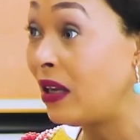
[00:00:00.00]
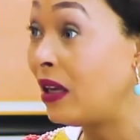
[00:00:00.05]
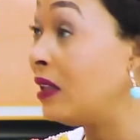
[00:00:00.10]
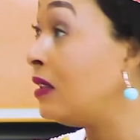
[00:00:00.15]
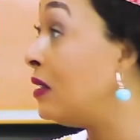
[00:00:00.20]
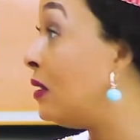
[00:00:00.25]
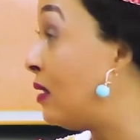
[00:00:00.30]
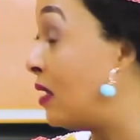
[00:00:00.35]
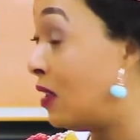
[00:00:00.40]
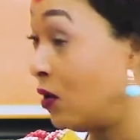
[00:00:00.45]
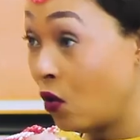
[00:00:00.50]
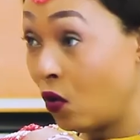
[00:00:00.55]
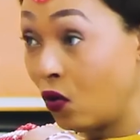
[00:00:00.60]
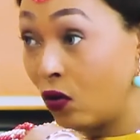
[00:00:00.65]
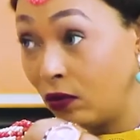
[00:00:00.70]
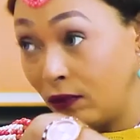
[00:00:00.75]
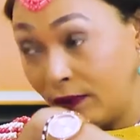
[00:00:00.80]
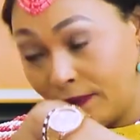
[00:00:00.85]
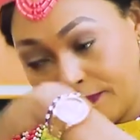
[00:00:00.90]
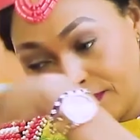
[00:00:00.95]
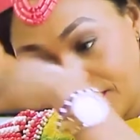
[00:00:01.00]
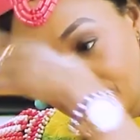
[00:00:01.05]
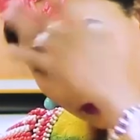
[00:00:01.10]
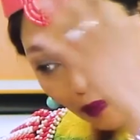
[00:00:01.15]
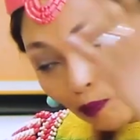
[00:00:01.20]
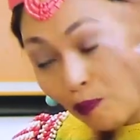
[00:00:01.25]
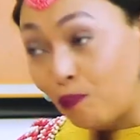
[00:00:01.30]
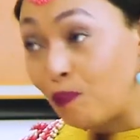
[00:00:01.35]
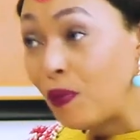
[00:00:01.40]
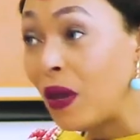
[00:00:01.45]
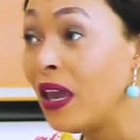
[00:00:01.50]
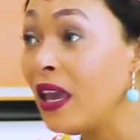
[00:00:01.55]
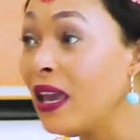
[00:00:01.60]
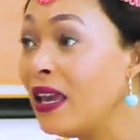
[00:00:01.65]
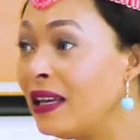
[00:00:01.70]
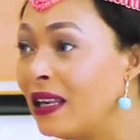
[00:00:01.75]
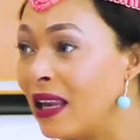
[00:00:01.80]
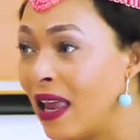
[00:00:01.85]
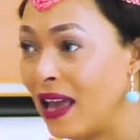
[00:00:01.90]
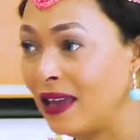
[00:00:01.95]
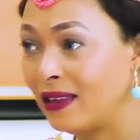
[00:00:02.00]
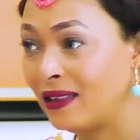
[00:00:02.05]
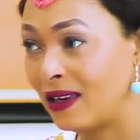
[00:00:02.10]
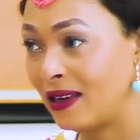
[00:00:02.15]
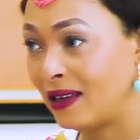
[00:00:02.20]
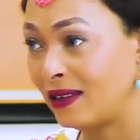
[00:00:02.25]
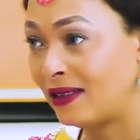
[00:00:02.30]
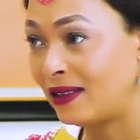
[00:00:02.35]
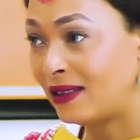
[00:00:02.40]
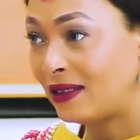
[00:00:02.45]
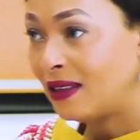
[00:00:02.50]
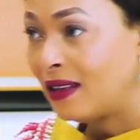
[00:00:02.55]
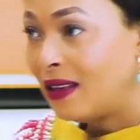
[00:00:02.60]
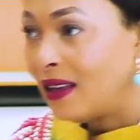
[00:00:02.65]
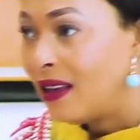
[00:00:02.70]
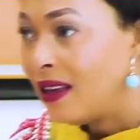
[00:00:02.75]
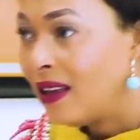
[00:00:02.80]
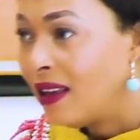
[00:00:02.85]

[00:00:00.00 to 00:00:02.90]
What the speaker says: make it, you know, big like this?